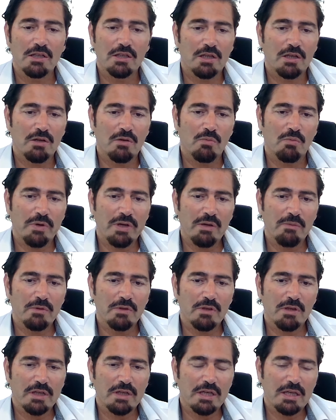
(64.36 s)
we were
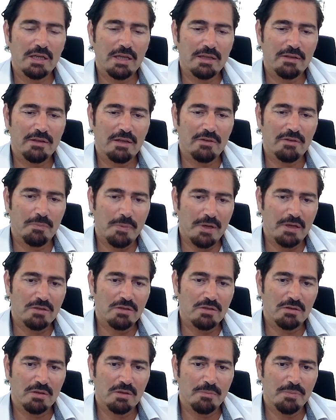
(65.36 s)
looking at the
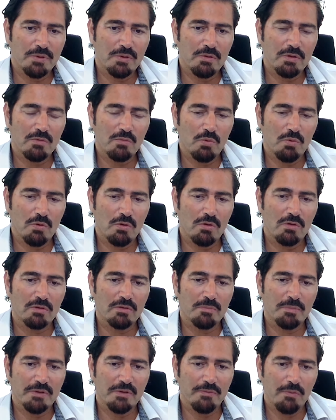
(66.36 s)
spatial computing
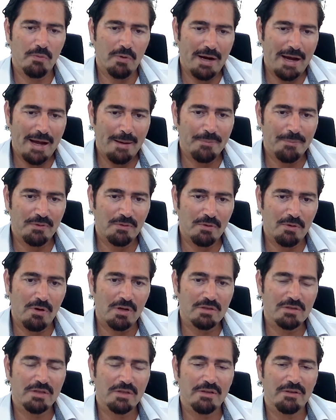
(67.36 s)
world before Apple
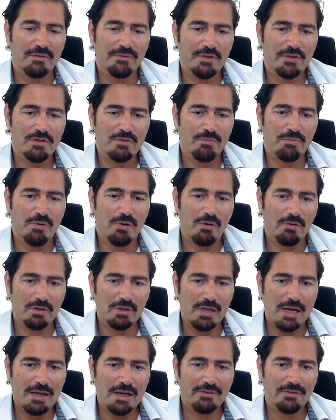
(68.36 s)
launched their Vision Pro
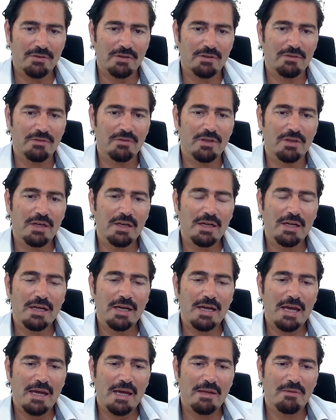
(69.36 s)
glasses.
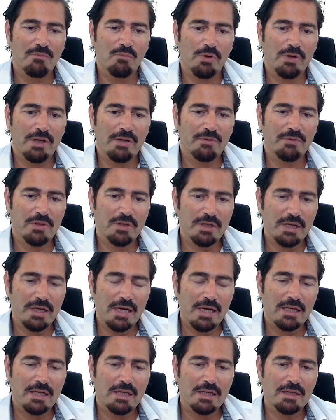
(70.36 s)
And we've
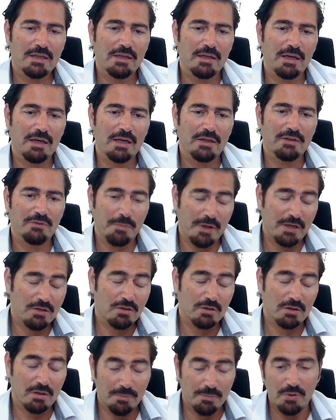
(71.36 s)
created a
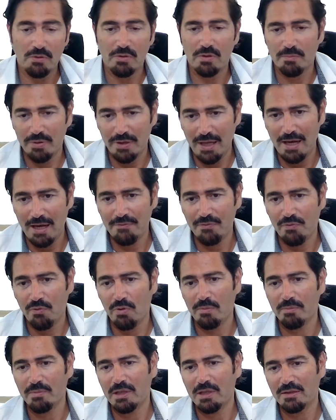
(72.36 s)
spatial computing
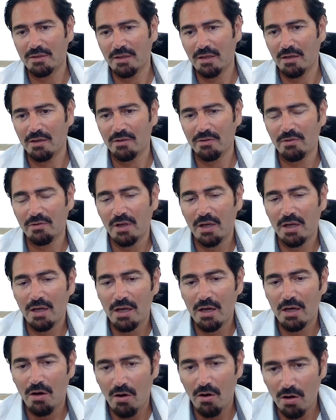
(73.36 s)
platform that does
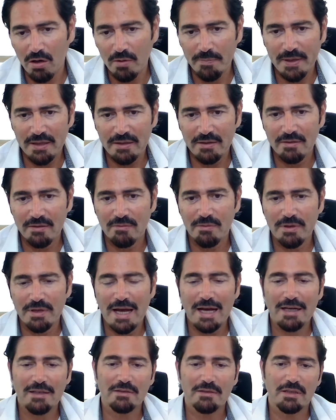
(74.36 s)
augmented
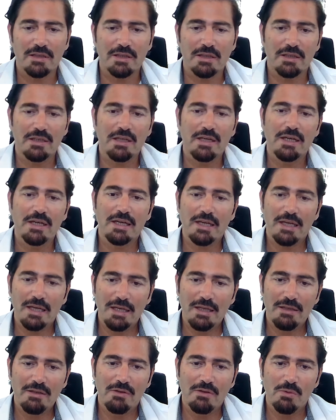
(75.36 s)
reality,
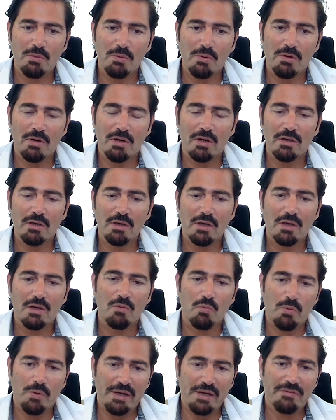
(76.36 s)
indoor
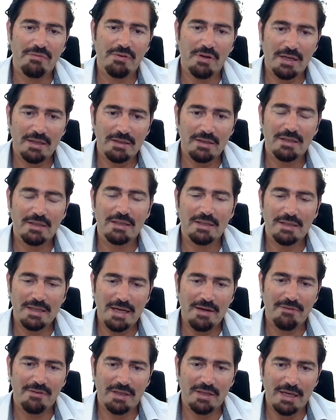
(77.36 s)
wayfinding and
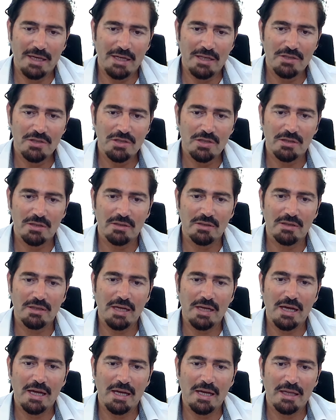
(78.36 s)
navigation.
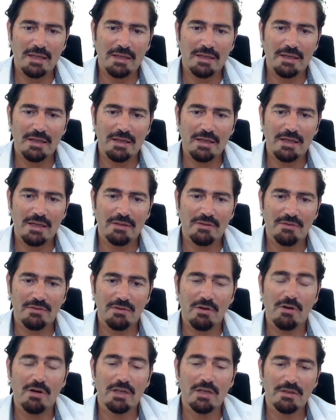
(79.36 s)
And it's
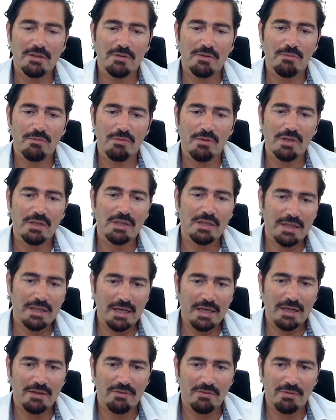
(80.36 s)
starting to really
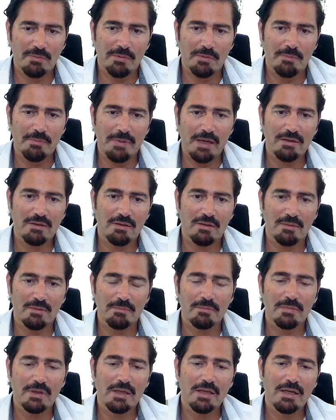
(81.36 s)
gain some
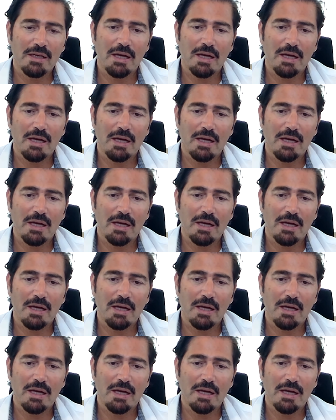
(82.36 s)
momentum